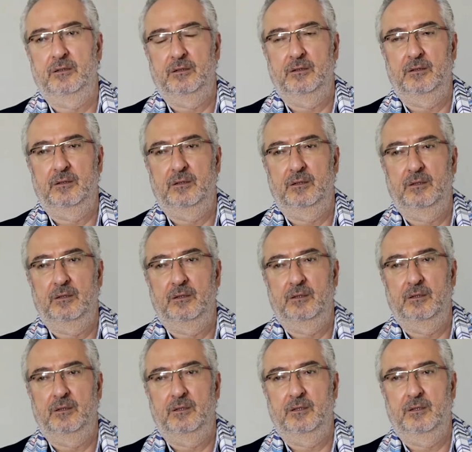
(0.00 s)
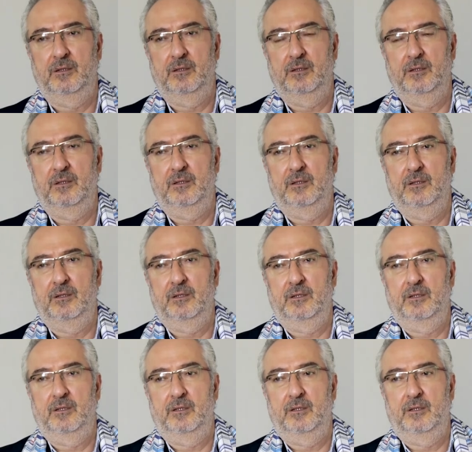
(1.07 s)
Nothing is said.